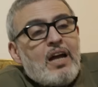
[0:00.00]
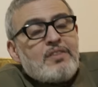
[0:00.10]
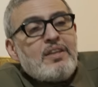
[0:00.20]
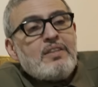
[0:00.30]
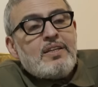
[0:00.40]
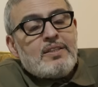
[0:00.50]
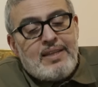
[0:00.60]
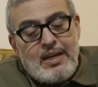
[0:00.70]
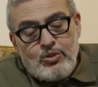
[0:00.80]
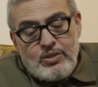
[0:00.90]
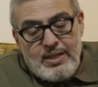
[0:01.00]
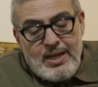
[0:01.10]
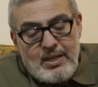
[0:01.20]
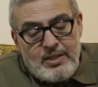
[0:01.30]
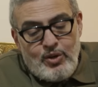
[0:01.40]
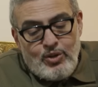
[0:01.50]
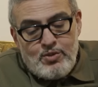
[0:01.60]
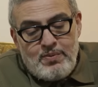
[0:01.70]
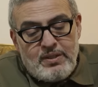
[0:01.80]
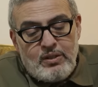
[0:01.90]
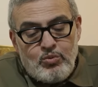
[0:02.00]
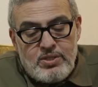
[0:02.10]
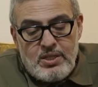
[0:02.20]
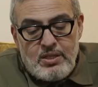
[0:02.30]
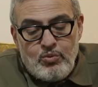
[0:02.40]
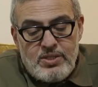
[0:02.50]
I think the attack on al-Ahli hospital was a